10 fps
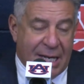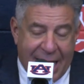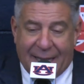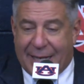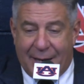
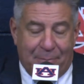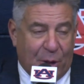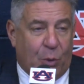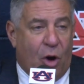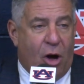Had to kind of
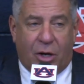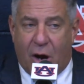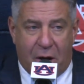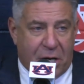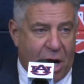build a wall,
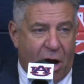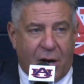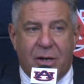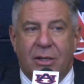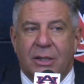guard our
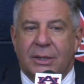yard,